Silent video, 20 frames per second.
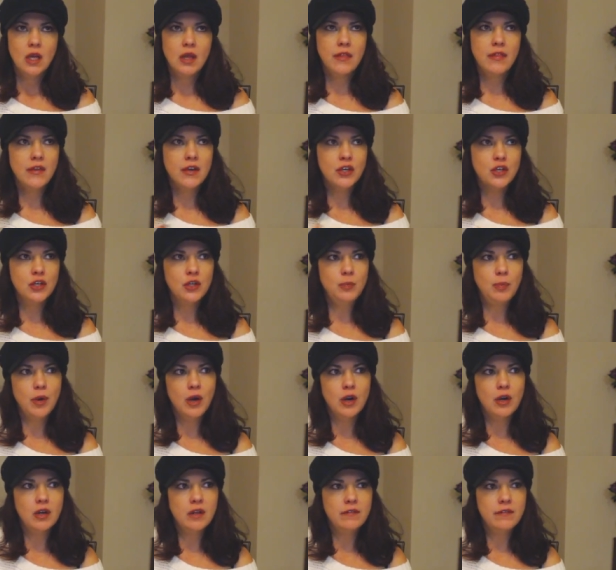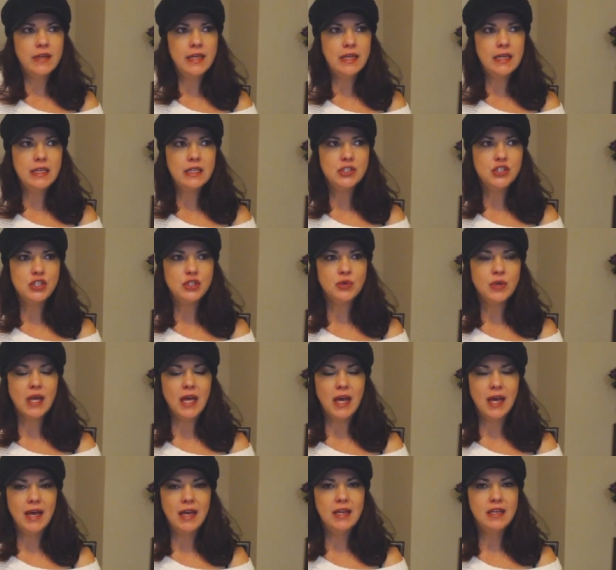the good part of it is you
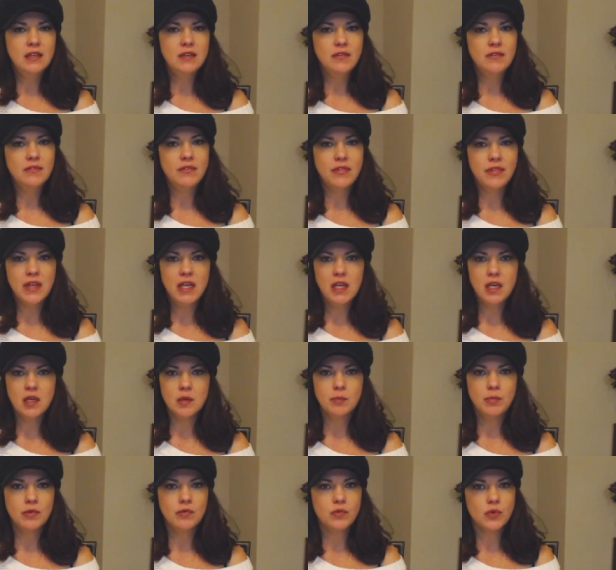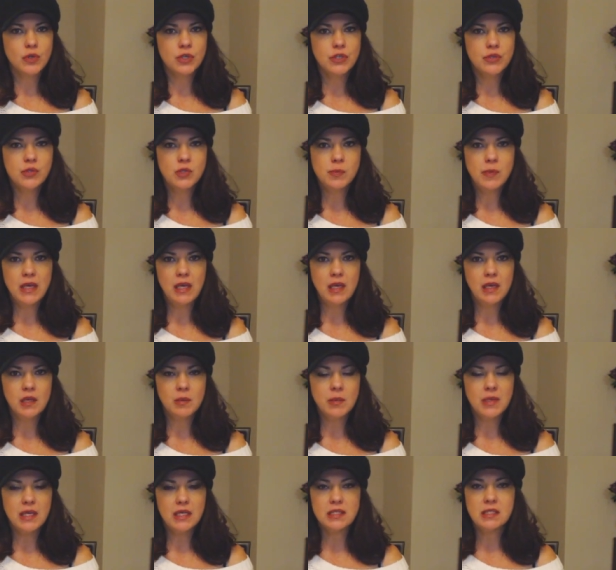kind of think before you
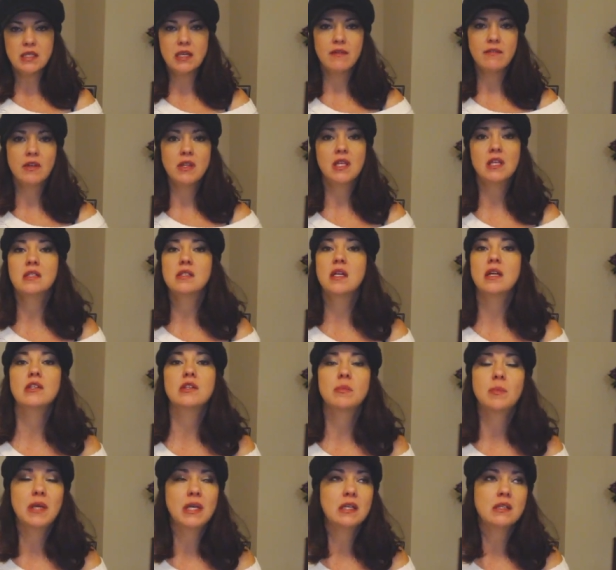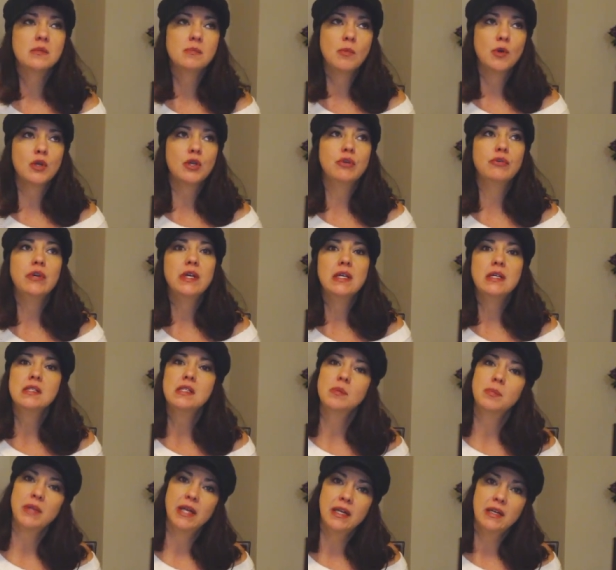speak because everything's not because mercury
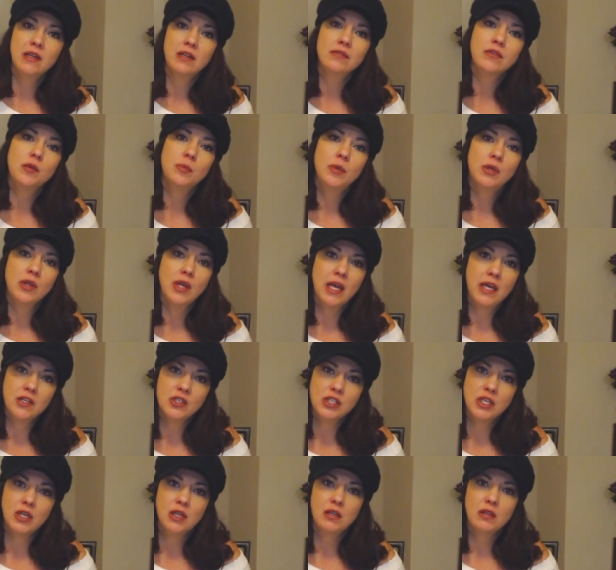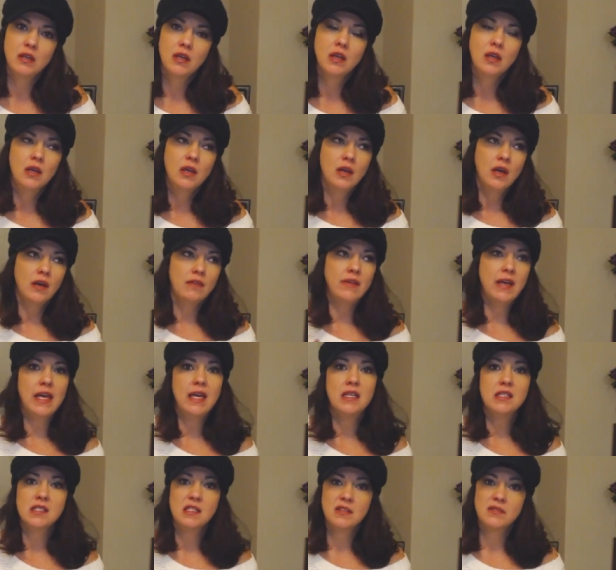is the planet of communication of
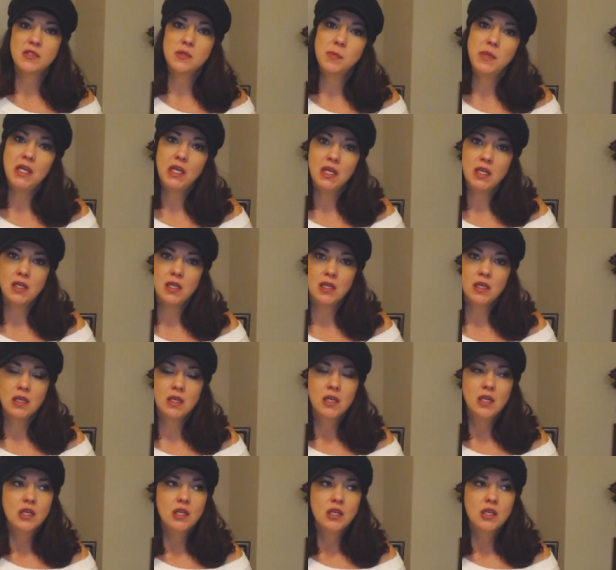haste of speed